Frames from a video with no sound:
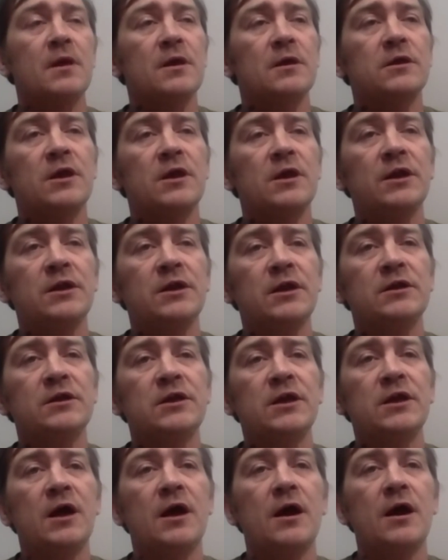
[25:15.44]
yeah, yeah,
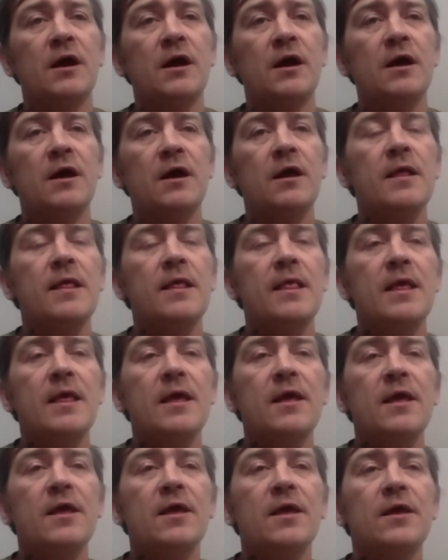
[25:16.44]
yeah,
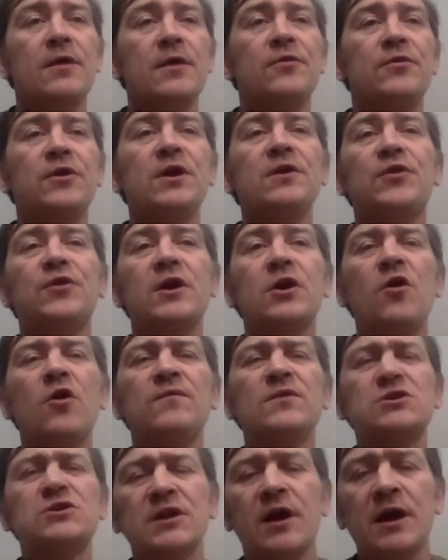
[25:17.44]
they think
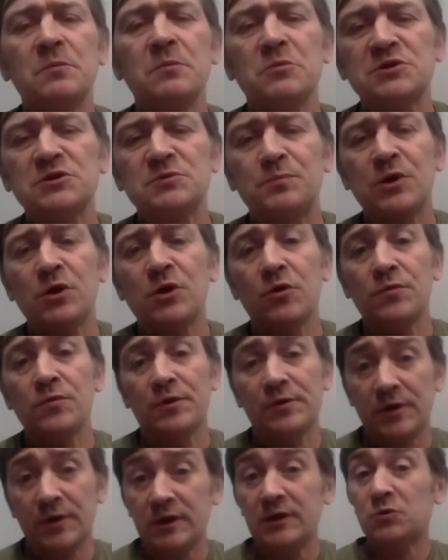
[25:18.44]
obviously I must be on the
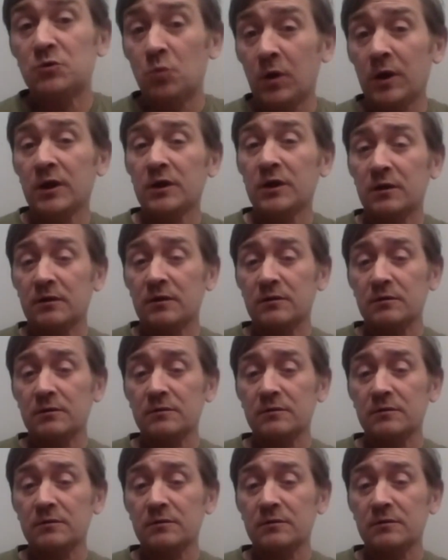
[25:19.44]
right wing.